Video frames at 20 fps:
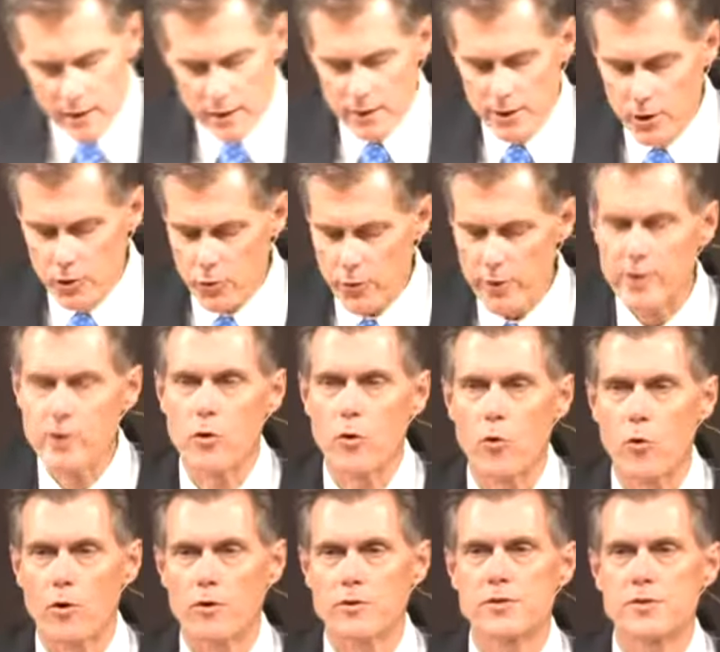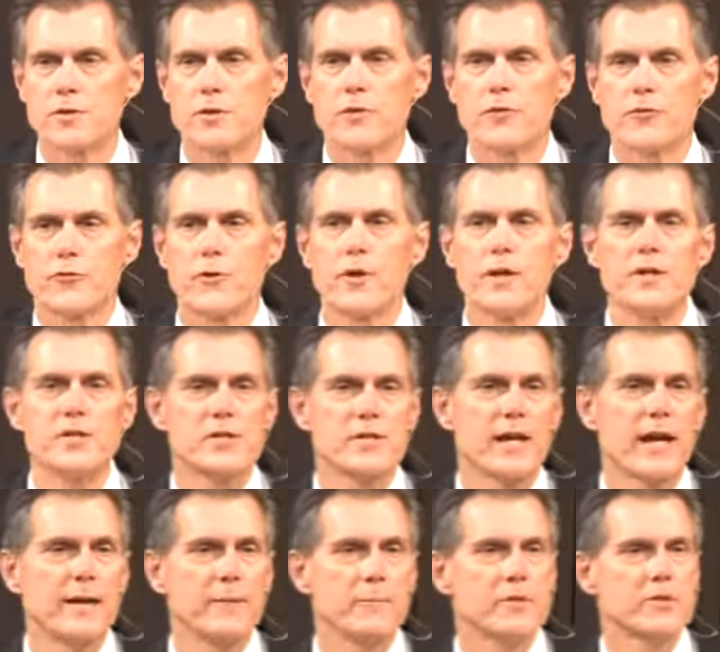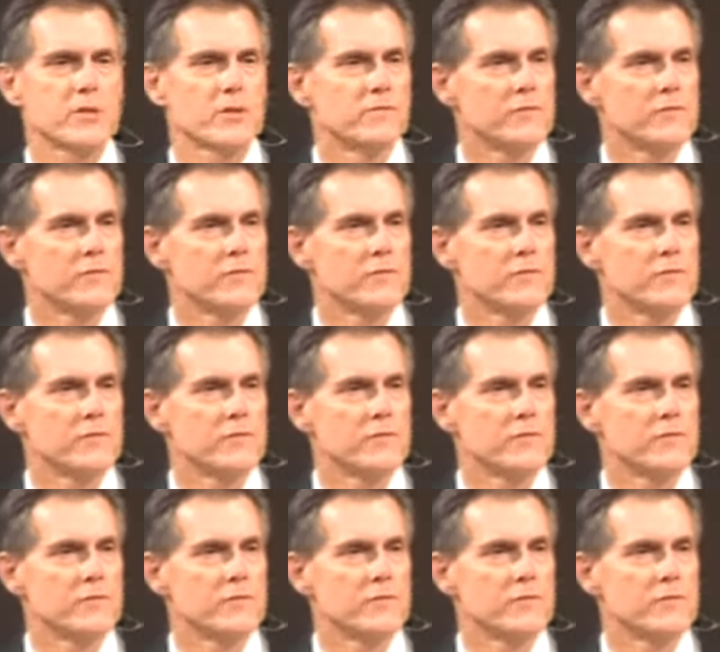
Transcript: Luke records three statements